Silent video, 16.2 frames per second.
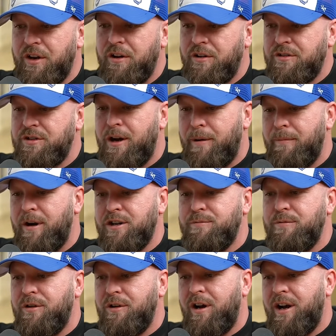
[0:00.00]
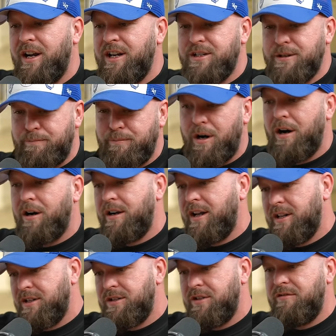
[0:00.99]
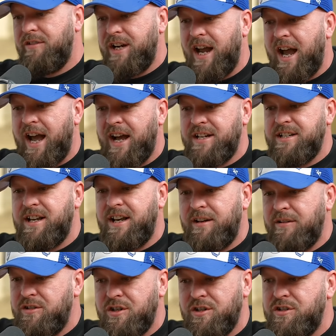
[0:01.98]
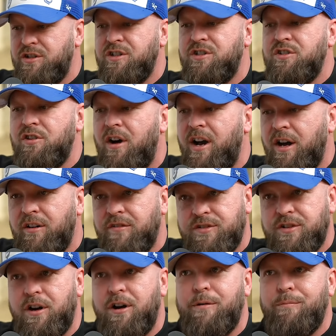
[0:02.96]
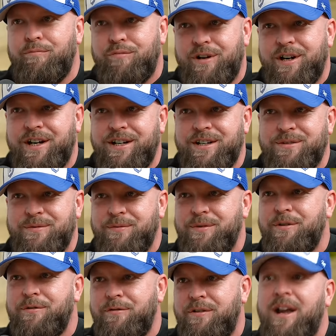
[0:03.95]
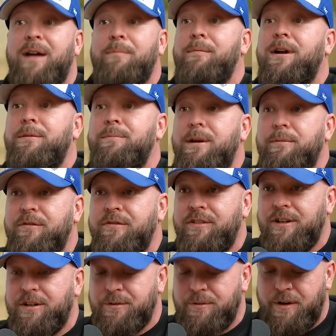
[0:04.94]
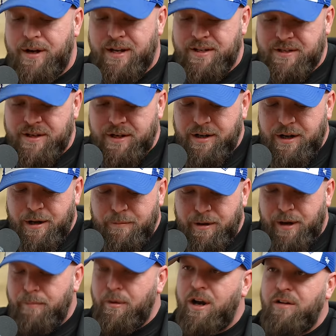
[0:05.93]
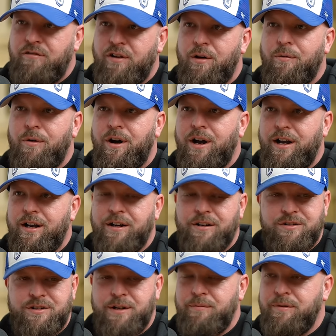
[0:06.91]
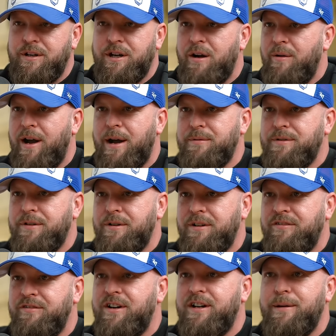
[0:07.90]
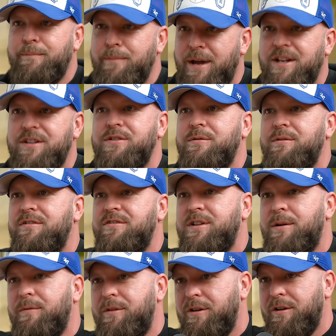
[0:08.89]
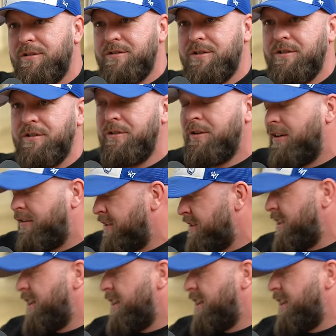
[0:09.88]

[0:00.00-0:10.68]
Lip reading: dogs are much more likely to bark and to react, and just the sight of certain breeds can make people think twice. But my Rottweiler, she would go absolutely fucking mental if someone knocked on the door. If I